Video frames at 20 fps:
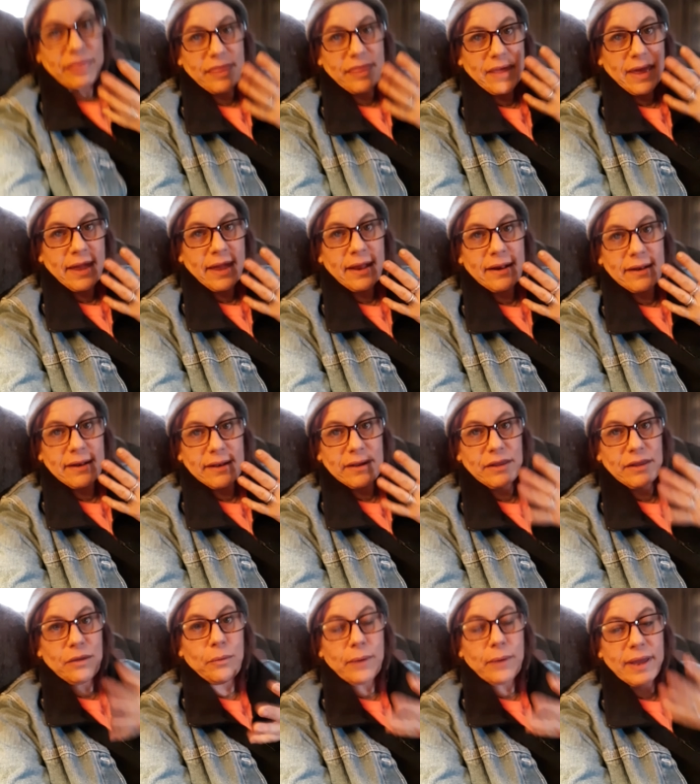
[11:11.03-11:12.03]
in,
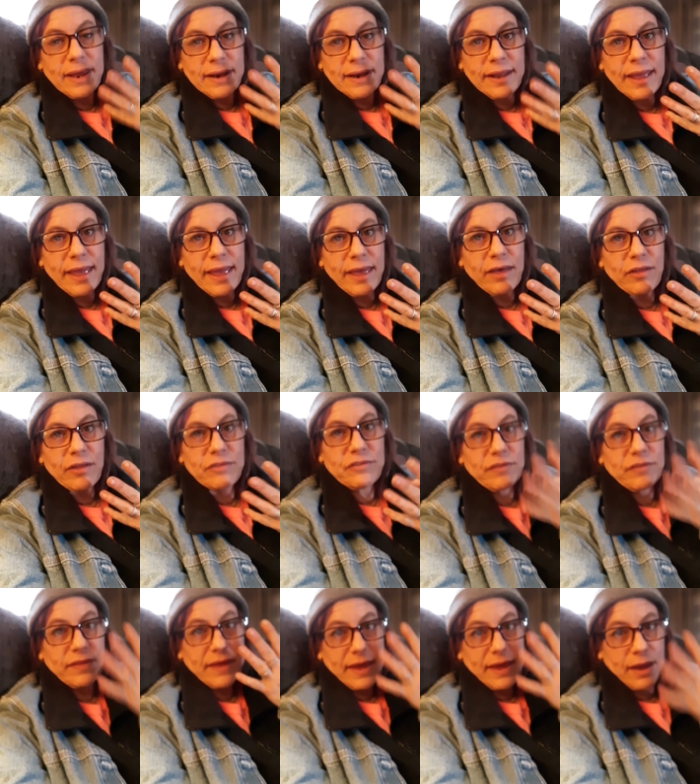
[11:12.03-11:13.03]
you inhale
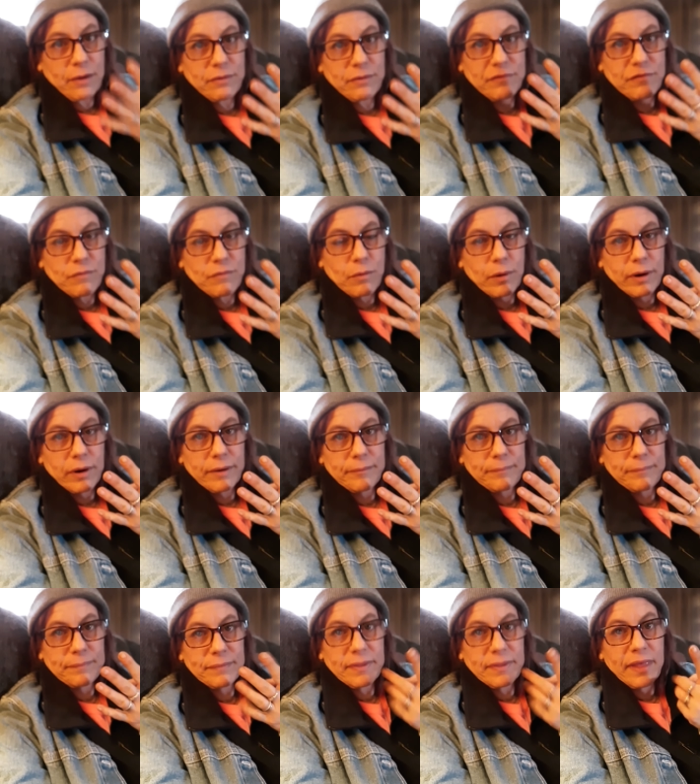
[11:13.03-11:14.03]
to the count of 4,
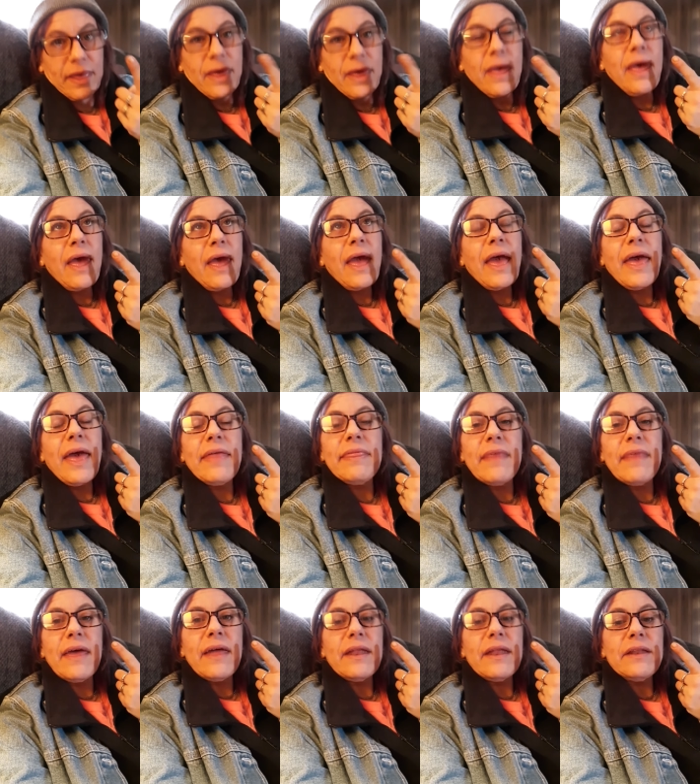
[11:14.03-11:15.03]
and
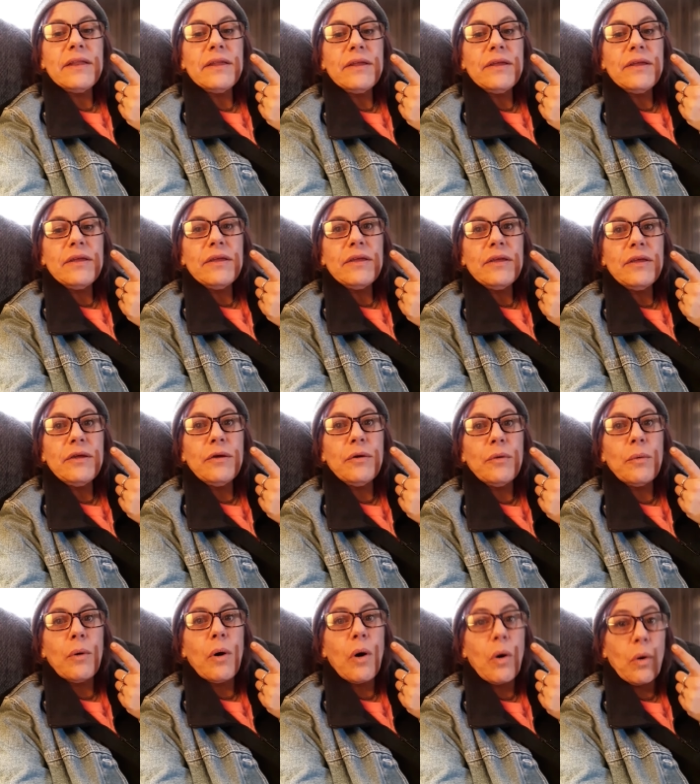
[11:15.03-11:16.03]
then
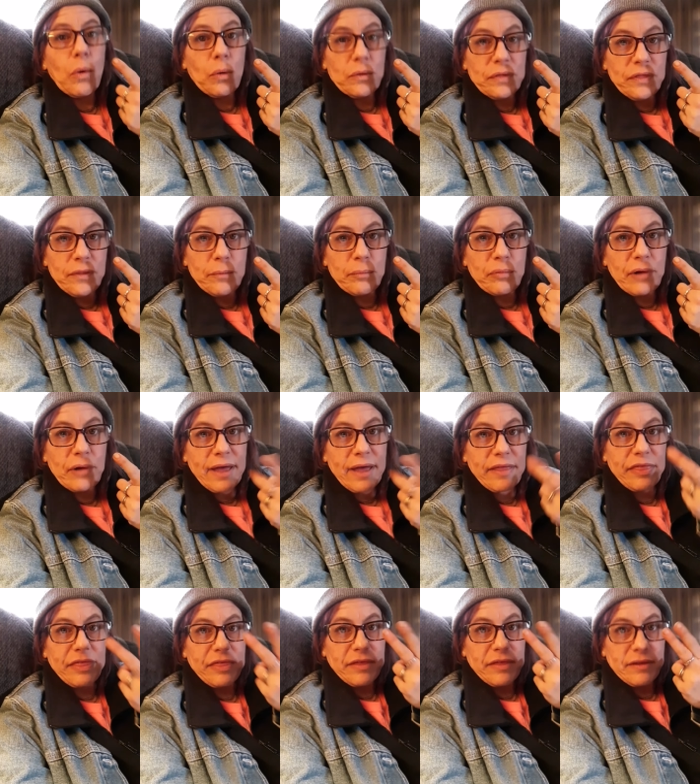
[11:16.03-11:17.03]
you hold the
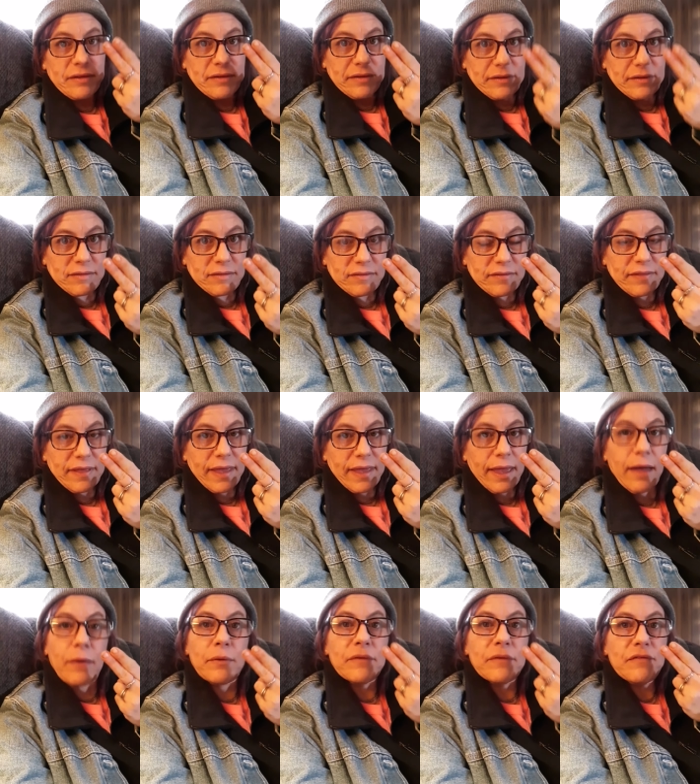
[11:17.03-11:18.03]
breath to the
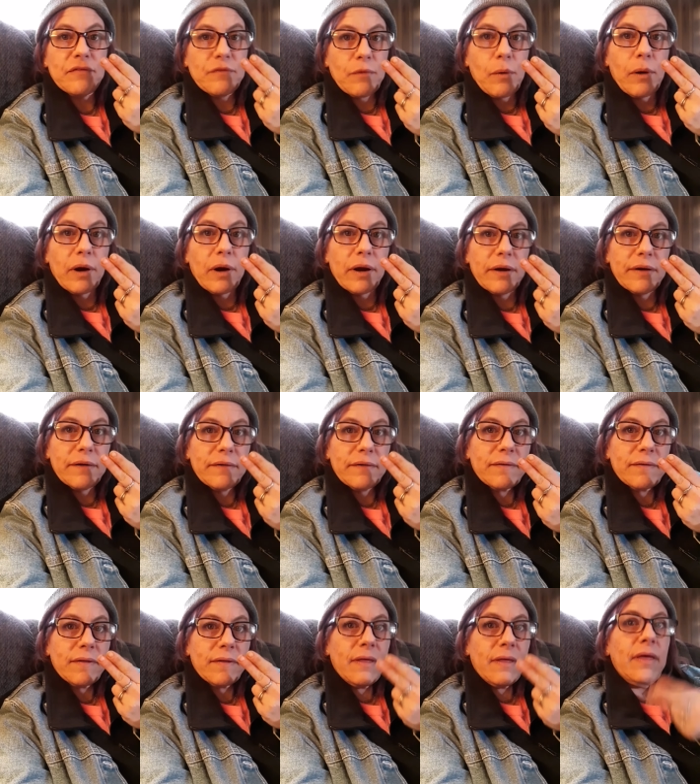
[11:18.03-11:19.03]
count of 4,
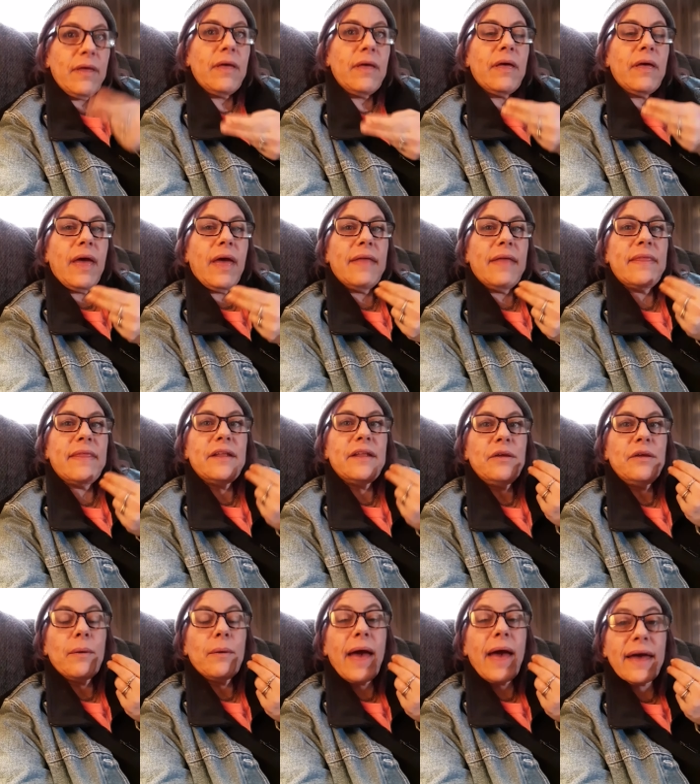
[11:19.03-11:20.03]
and then
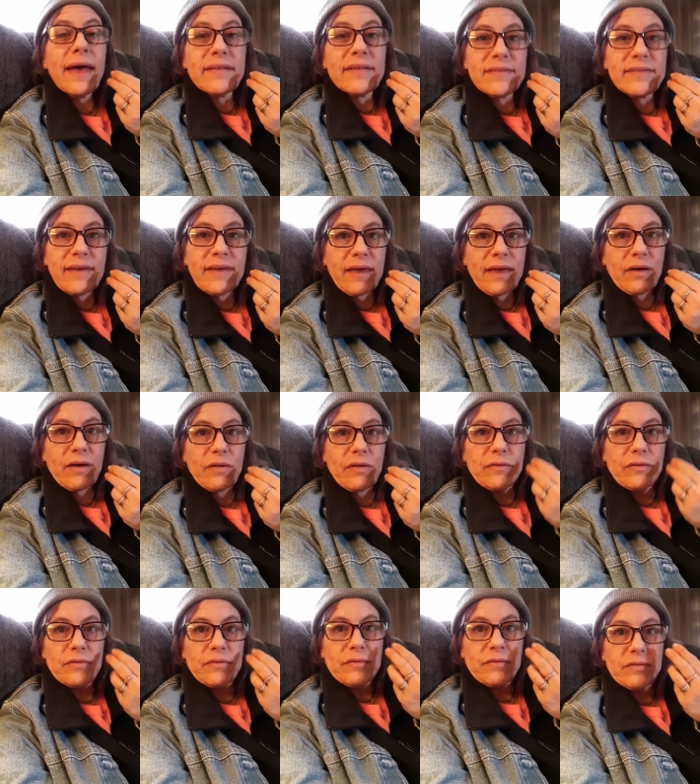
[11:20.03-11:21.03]
you exhale
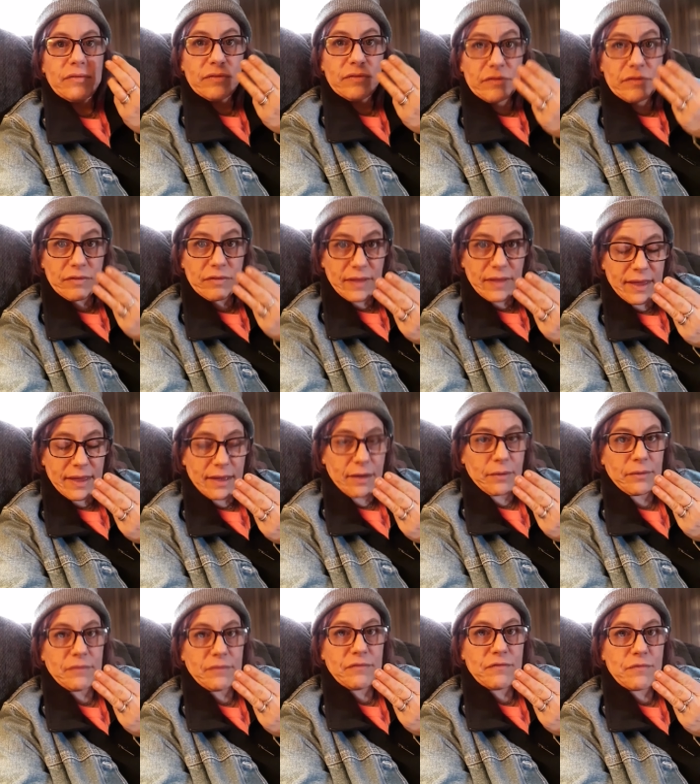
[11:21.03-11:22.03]
to the
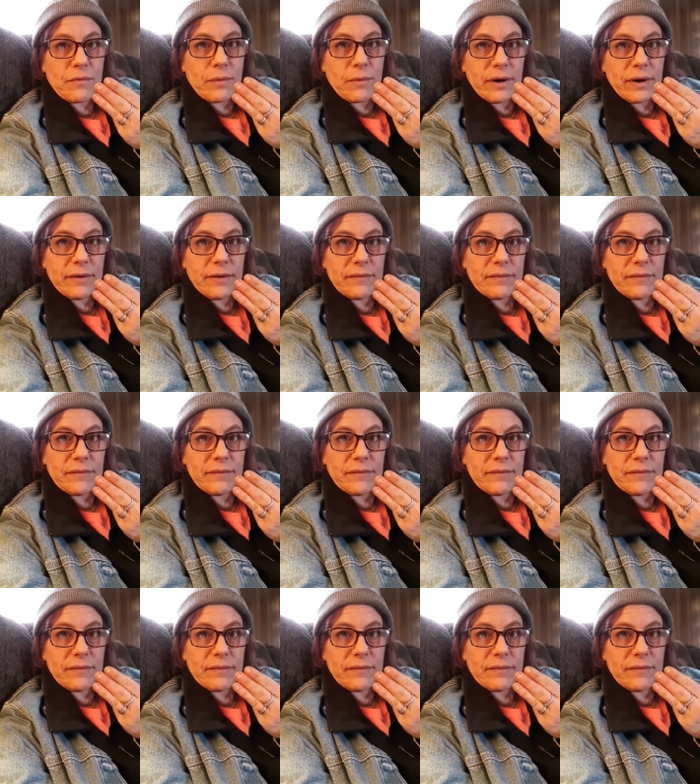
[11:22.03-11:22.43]
count of 4,